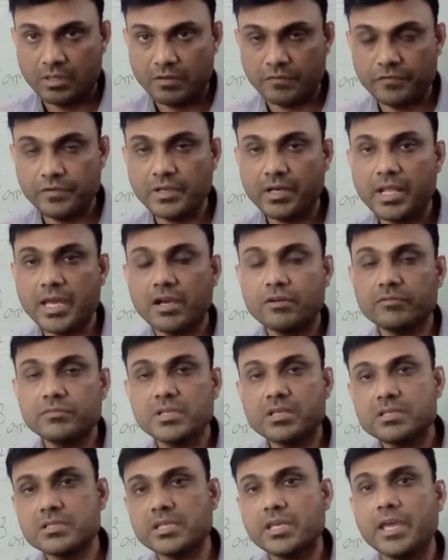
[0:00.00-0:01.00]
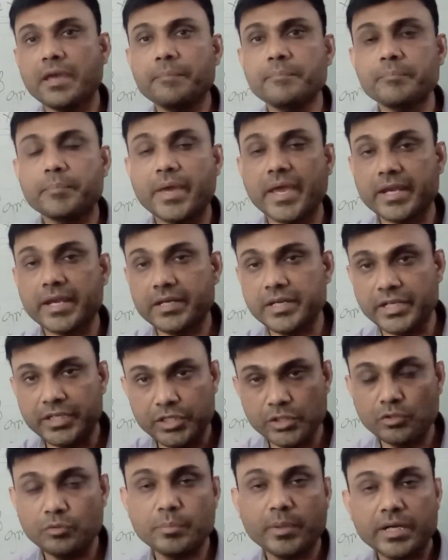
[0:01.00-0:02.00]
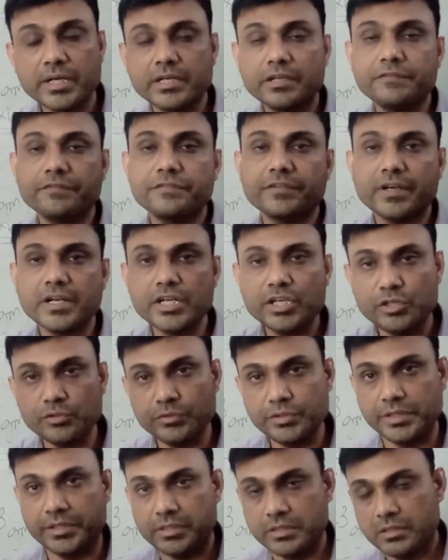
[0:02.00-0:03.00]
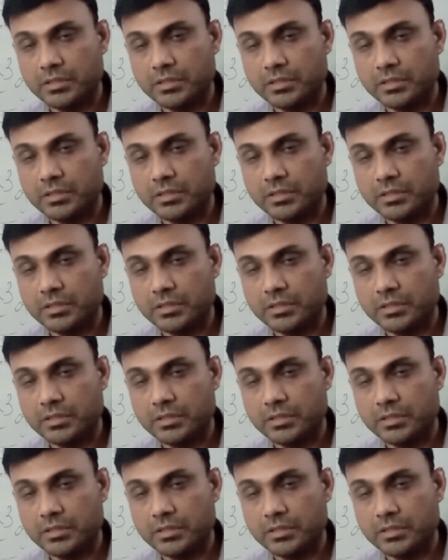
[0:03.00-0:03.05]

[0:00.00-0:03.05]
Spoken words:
will have the same magnitude but different unit.